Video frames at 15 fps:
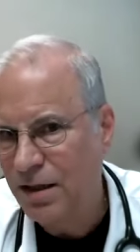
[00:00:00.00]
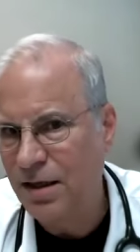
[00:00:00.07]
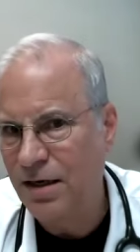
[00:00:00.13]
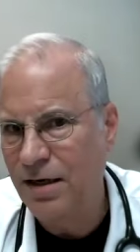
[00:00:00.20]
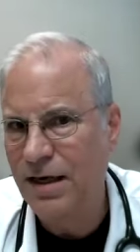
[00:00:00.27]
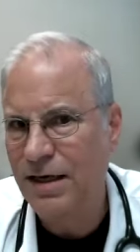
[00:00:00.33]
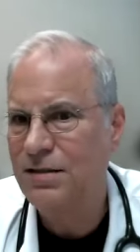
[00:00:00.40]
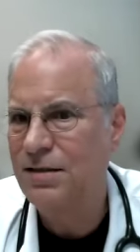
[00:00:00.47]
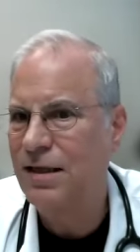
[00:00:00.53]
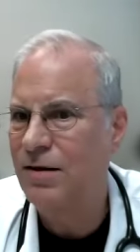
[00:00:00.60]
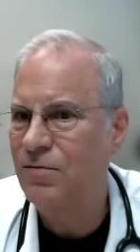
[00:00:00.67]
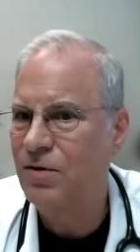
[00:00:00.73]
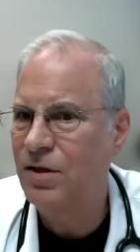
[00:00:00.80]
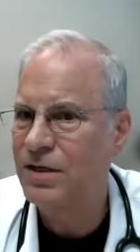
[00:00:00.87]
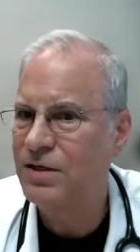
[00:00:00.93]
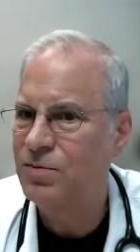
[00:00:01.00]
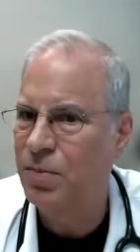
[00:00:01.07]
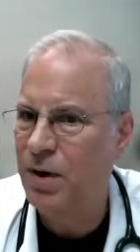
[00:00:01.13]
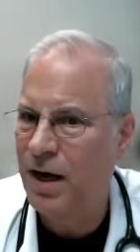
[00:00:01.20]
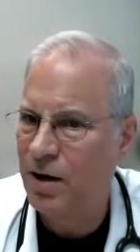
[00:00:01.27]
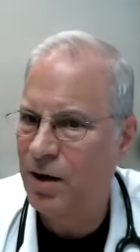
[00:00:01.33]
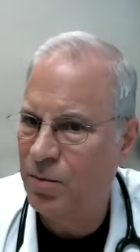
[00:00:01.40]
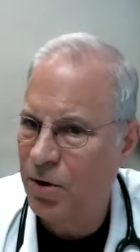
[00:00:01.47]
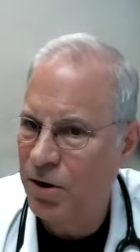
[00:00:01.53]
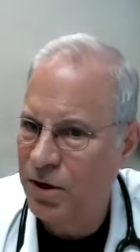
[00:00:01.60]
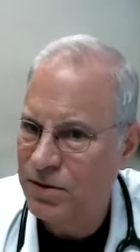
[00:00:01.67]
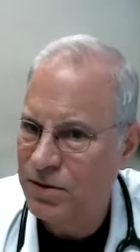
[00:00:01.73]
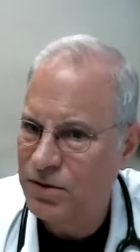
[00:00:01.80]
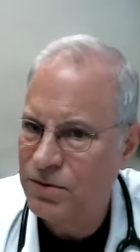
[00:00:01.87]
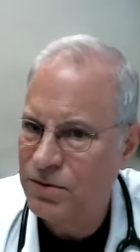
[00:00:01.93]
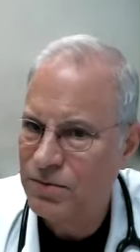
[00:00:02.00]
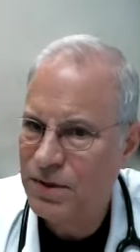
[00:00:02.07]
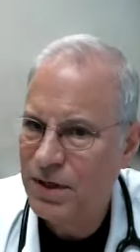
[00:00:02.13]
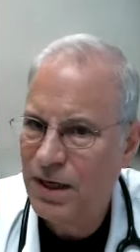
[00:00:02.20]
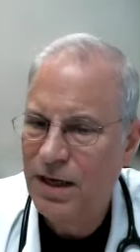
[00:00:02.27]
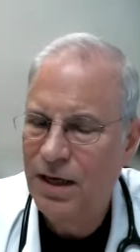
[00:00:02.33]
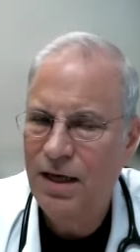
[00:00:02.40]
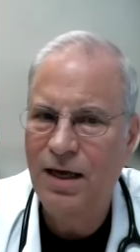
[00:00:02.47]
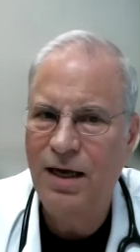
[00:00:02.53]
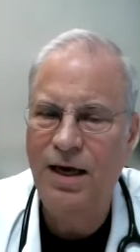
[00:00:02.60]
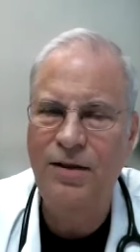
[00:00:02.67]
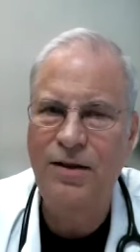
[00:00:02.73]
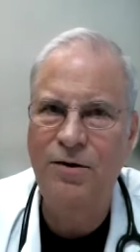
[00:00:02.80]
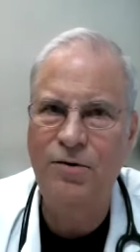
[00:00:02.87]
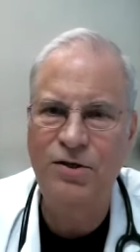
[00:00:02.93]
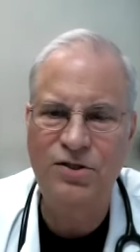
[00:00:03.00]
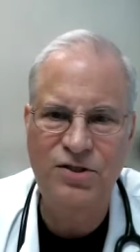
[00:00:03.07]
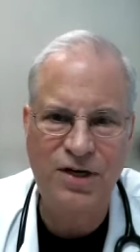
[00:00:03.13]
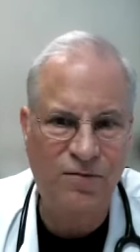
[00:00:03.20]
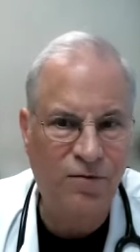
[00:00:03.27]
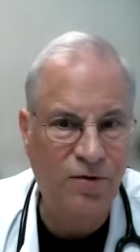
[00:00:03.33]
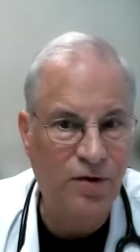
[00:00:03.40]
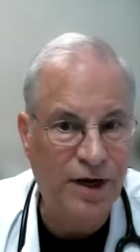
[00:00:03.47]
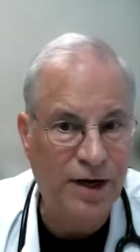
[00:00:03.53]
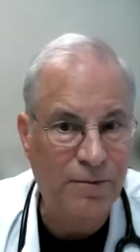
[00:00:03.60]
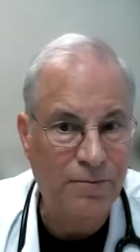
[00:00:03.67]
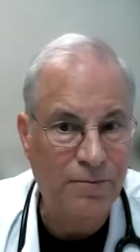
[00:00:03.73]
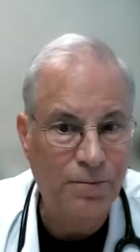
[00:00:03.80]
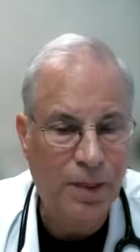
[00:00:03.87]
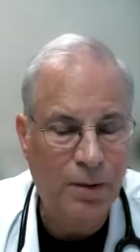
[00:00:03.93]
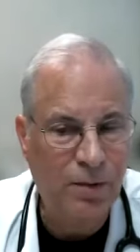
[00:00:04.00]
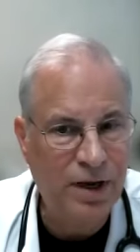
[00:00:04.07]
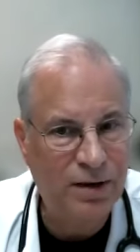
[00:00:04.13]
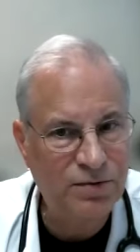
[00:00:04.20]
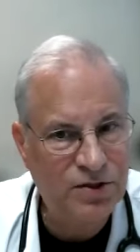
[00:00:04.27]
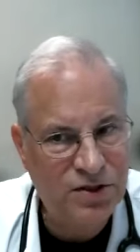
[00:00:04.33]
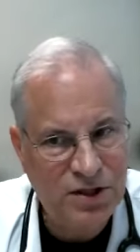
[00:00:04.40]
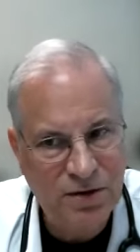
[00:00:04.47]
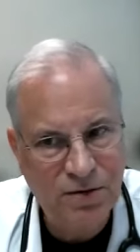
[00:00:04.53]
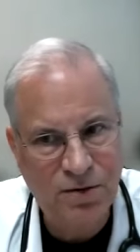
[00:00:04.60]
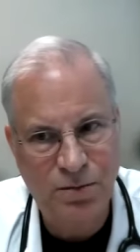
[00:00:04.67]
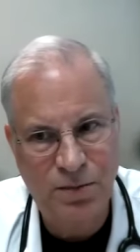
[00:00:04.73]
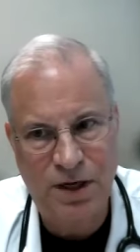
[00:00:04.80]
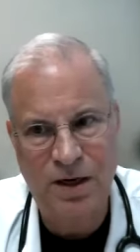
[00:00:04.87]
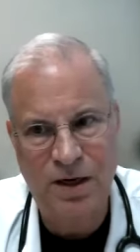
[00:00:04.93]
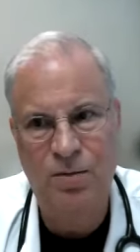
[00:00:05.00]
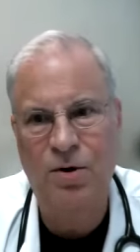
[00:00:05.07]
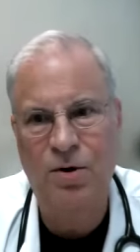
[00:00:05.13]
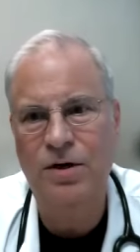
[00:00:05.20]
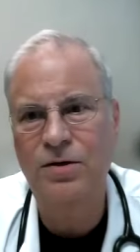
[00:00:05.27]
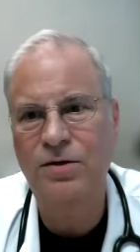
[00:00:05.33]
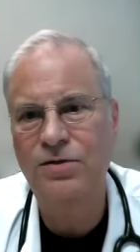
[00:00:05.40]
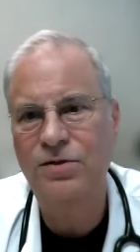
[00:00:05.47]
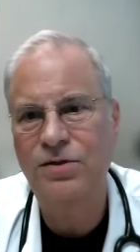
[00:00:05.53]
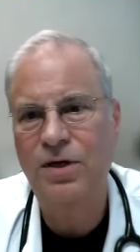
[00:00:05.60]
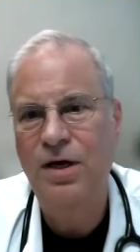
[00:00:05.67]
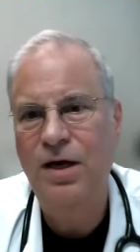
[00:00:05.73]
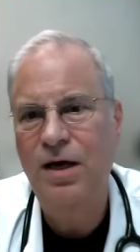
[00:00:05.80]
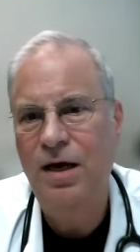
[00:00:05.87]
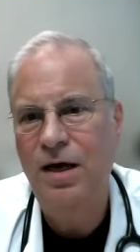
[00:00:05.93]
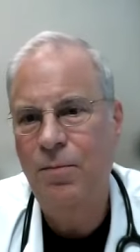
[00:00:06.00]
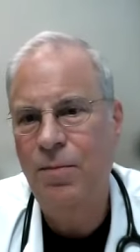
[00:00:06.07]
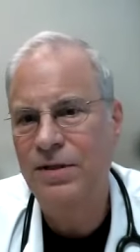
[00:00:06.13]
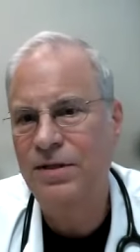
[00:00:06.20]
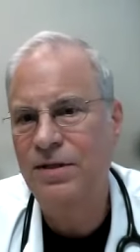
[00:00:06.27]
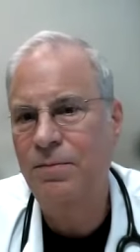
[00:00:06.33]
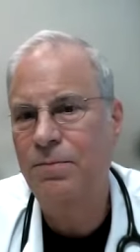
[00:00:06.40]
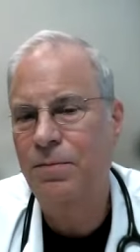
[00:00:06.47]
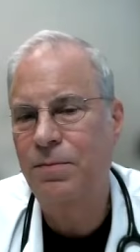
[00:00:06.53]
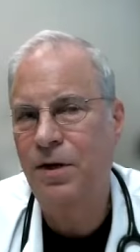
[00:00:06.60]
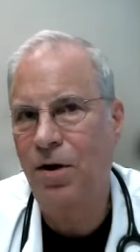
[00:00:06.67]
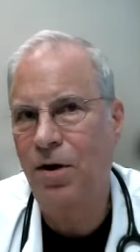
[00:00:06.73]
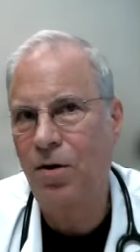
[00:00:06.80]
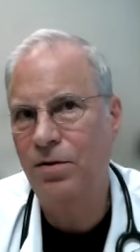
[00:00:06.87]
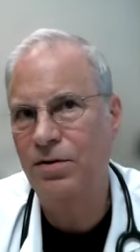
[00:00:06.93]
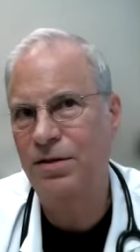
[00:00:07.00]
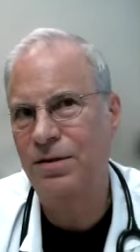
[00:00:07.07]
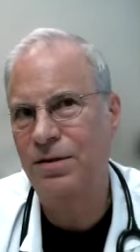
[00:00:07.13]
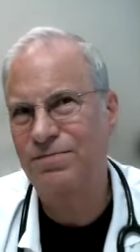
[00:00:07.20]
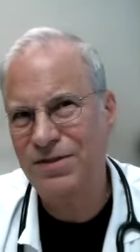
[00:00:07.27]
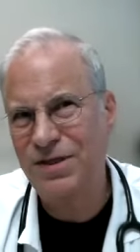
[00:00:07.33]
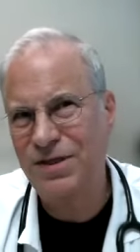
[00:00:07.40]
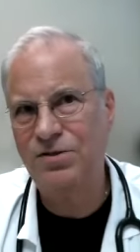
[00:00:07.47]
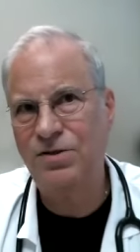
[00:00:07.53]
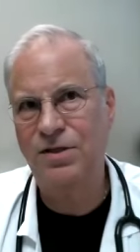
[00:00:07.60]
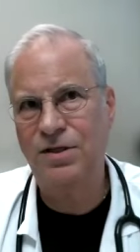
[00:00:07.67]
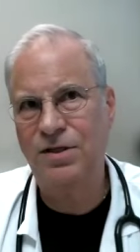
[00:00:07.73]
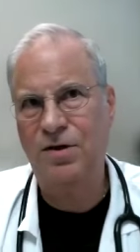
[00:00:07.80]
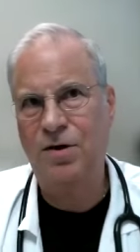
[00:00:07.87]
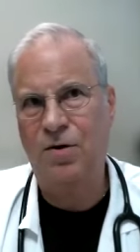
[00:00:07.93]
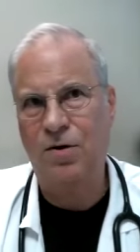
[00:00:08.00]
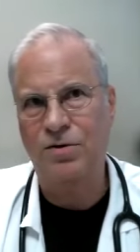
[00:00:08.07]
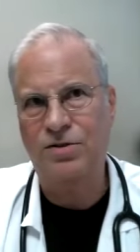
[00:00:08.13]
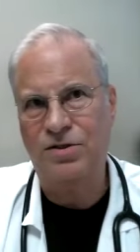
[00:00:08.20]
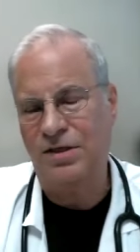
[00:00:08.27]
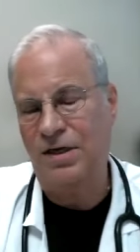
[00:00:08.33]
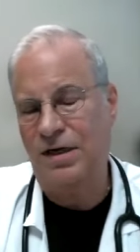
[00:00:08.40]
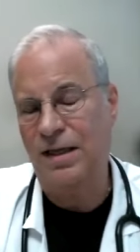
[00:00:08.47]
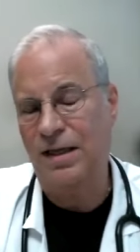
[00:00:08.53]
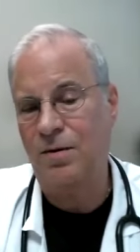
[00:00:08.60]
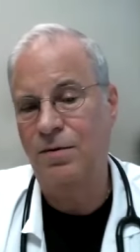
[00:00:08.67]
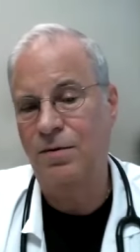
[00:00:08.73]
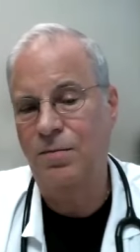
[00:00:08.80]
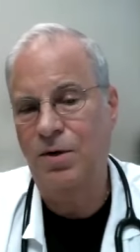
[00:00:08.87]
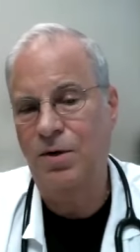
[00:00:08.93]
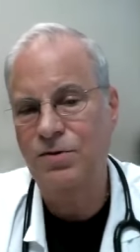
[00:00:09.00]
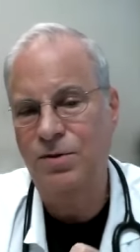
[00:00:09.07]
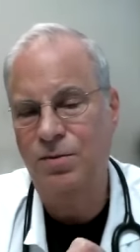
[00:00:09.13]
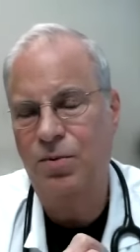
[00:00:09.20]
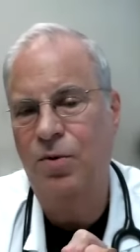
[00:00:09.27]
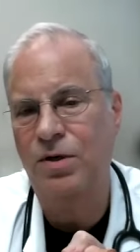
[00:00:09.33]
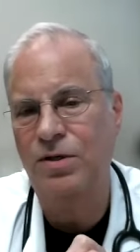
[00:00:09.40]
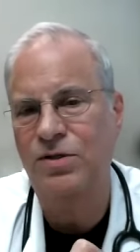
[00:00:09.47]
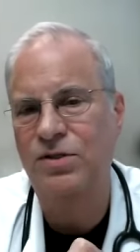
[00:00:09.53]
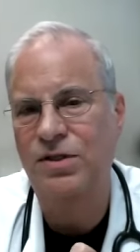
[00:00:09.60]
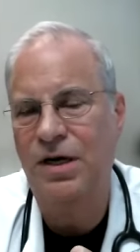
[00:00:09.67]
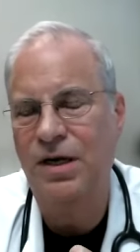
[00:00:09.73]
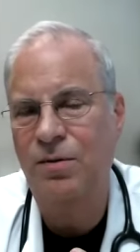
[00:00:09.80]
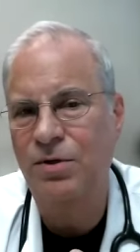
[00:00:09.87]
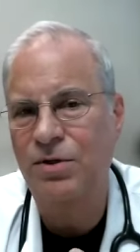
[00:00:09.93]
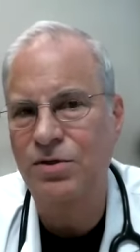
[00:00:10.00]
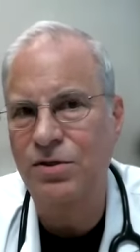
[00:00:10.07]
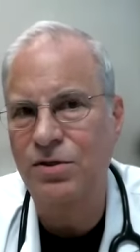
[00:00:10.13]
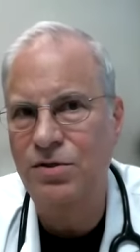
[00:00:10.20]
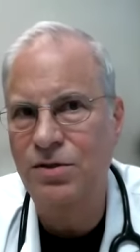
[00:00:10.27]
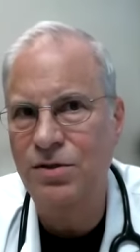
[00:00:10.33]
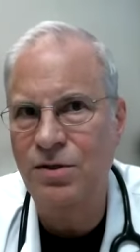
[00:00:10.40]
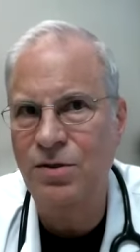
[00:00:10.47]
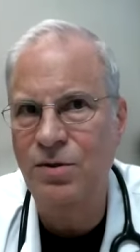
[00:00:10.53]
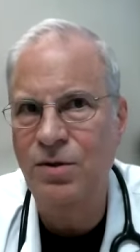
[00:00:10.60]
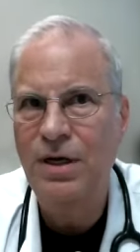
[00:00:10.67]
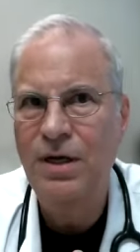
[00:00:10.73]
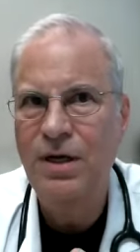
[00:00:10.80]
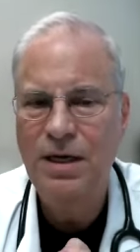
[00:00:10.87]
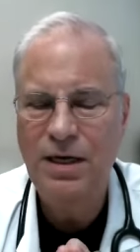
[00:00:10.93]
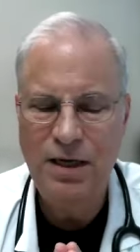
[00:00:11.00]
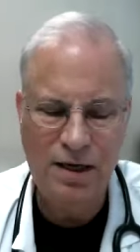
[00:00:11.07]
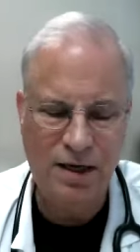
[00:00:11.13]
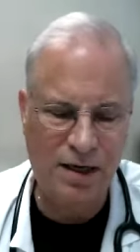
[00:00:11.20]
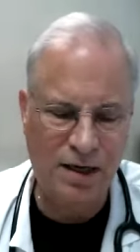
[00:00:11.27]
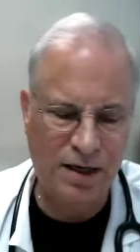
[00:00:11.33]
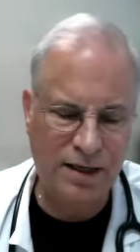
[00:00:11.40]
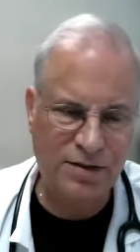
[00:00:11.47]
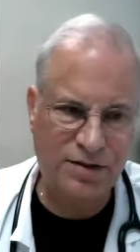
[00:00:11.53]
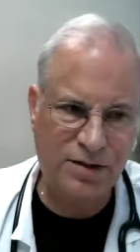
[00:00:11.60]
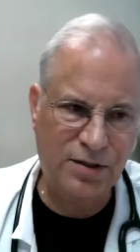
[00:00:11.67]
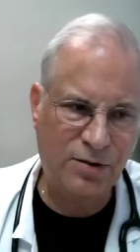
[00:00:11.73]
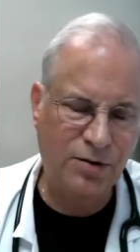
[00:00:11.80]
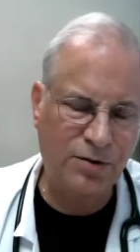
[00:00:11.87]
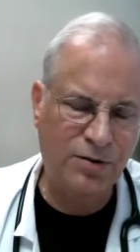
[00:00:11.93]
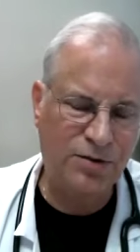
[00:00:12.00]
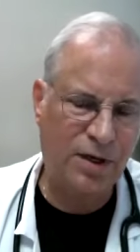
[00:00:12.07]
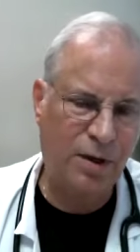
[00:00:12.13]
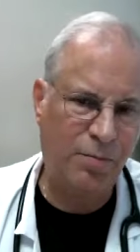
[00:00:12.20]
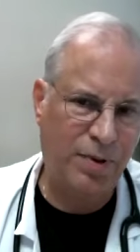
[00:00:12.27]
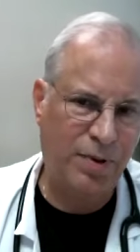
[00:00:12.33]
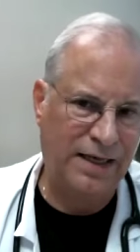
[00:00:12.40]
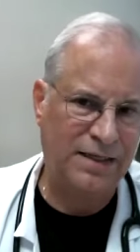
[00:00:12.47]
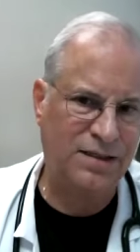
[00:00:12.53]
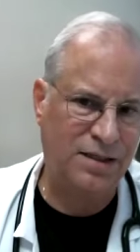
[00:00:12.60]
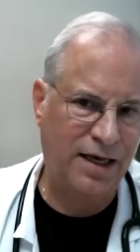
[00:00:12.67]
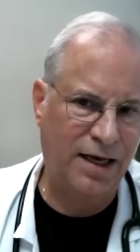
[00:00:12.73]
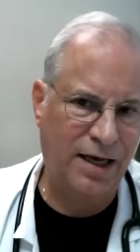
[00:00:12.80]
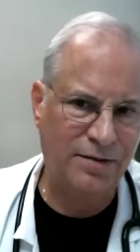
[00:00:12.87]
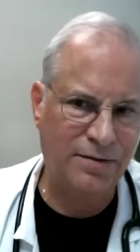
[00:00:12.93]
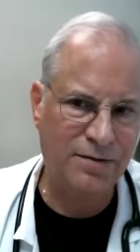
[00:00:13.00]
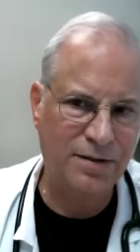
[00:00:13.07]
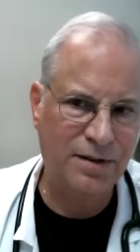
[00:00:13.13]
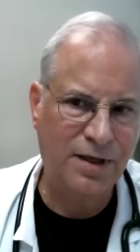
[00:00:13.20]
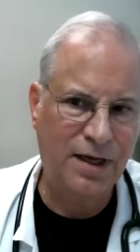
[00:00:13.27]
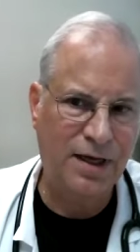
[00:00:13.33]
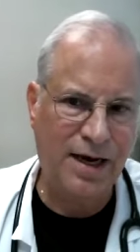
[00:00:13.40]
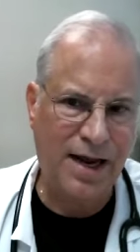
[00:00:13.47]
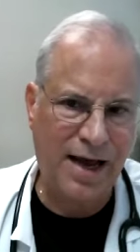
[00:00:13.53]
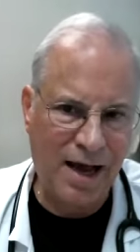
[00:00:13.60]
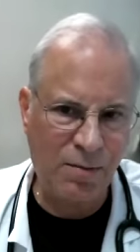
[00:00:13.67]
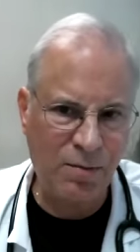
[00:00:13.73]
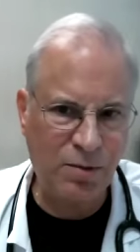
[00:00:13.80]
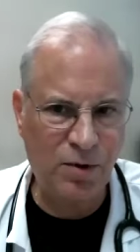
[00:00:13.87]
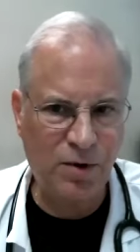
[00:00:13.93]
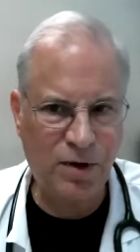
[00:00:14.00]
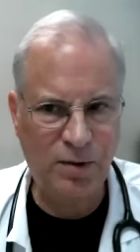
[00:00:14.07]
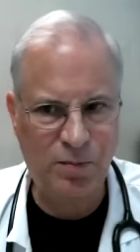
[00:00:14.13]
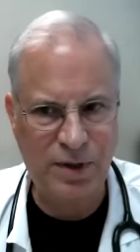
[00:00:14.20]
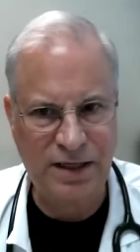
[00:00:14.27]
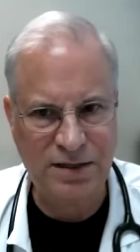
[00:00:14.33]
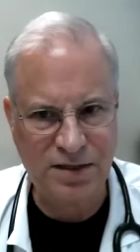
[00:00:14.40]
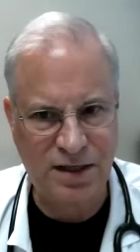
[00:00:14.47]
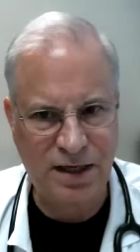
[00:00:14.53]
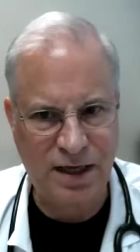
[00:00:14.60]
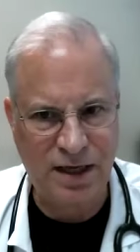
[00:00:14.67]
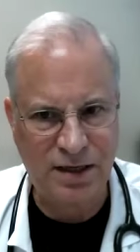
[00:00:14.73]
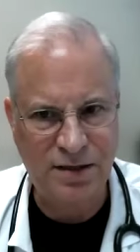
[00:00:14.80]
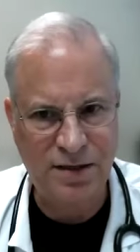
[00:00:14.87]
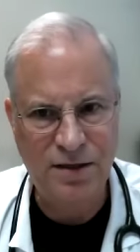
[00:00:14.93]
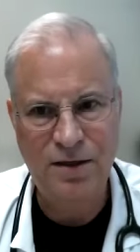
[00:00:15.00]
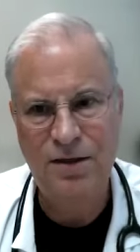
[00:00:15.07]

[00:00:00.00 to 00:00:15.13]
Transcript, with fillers: The next level is biomarkers, and there are several now. We have serum biomarkers, but the goal, the essentially the gold study, the, the most important study we should do uh, is to use a P E T scan, an amyloid P E T scan,